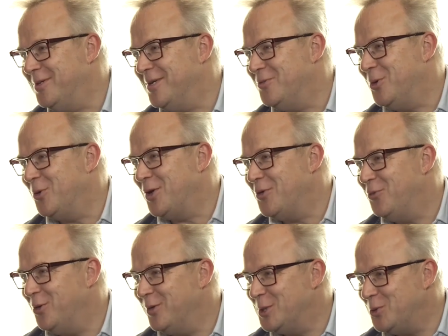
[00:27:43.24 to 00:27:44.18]
We're looking
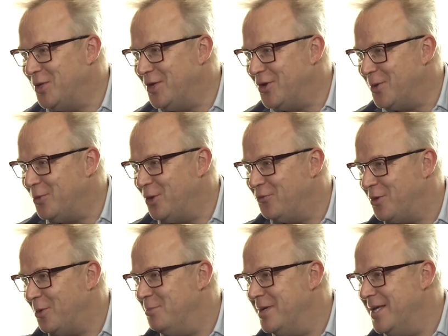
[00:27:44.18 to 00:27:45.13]
forward to hearing more
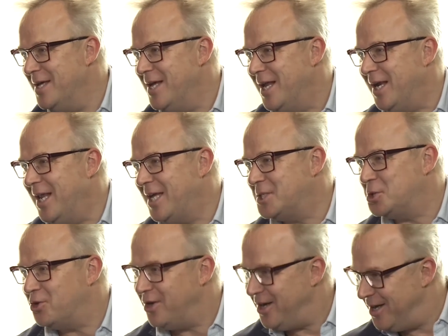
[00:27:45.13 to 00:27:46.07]
from
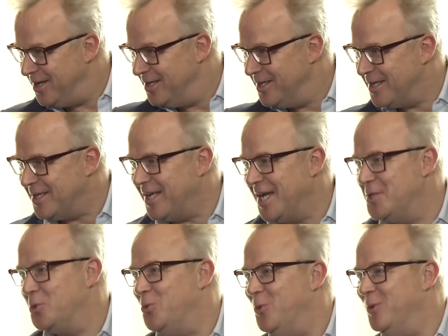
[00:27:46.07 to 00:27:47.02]
Lecturer Naidoo.